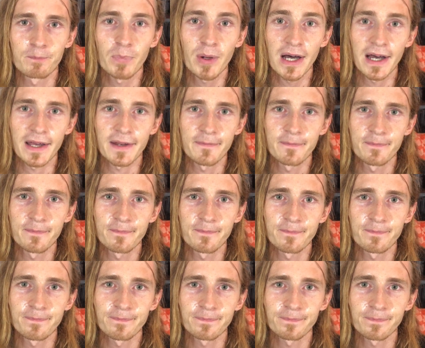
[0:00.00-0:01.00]
But
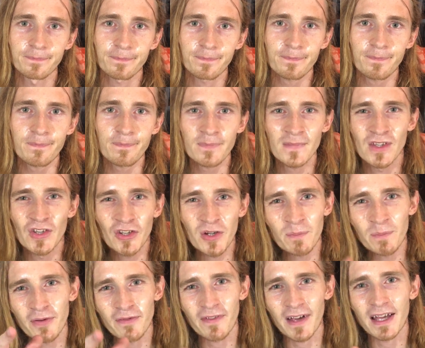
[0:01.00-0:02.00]
you
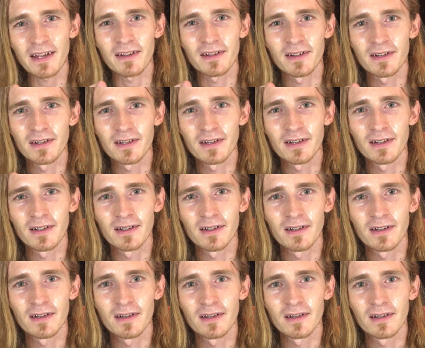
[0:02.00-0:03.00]
can prevent
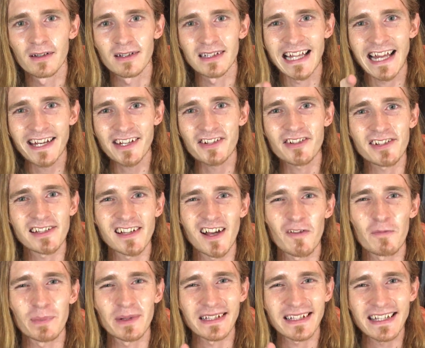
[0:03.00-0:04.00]
letting
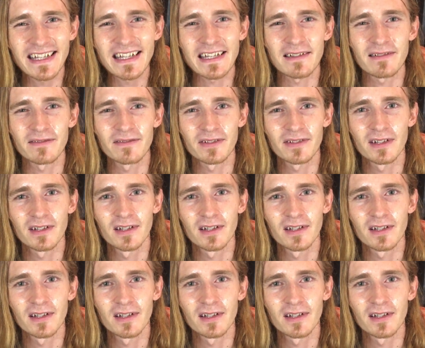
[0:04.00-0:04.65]
yourself believe